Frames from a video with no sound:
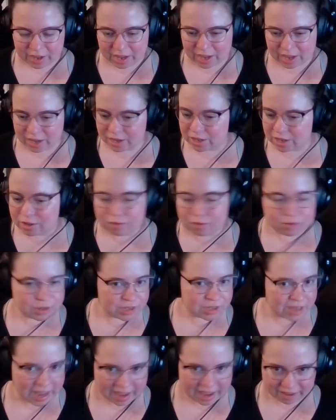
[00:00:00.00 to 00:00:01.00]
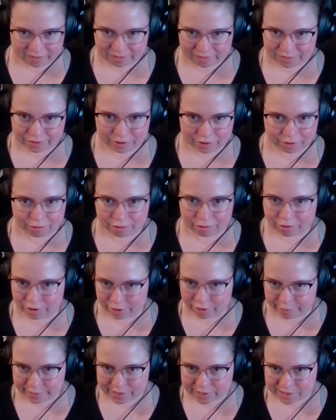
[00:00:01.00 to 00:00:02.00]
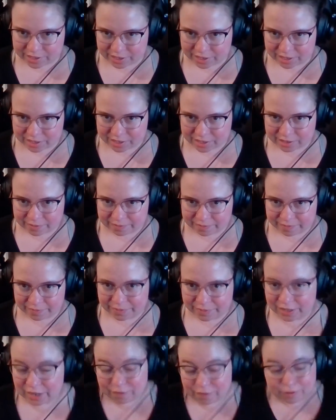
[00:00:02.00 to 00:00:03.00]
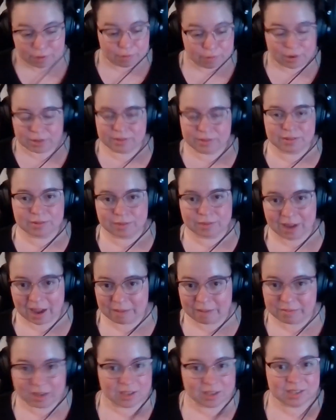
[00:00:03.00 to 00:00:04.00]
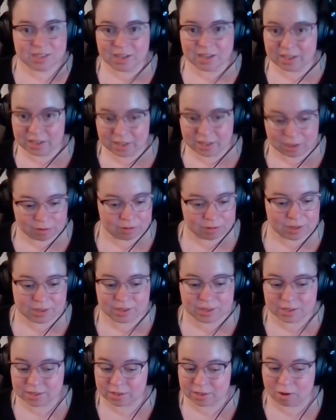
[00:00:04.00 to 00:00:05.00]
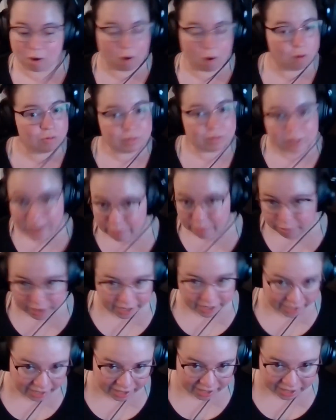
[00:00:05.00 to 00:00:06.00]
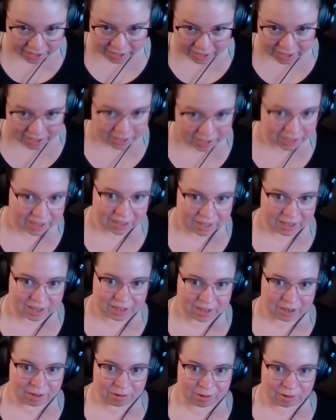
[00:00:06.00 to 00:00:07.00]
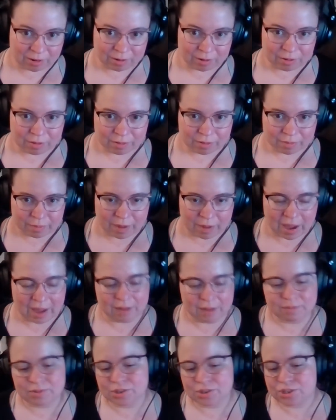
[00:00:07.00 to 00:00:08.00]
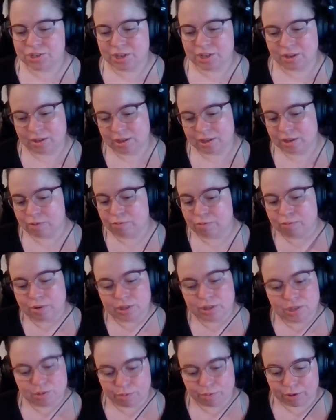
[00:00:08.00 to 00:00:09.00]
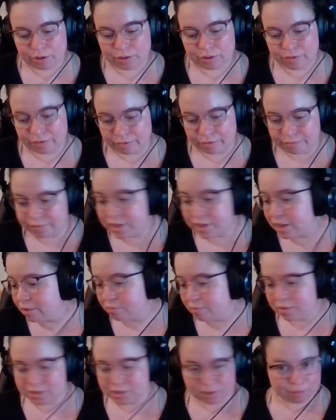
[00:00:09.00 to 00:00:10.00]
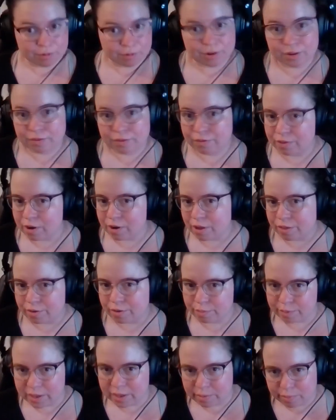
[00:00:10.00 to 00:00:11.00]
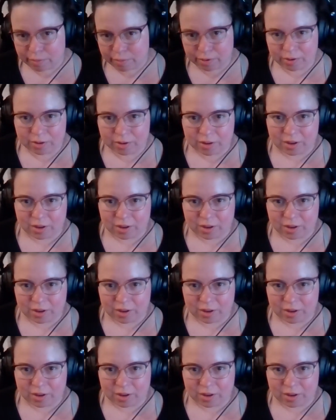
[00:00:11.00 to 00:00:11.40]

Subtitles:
and use that to grow your business. If you want to. I'm not telling you this is the only way, you know. I'm just telling you what's worked for me, what's worked for other people,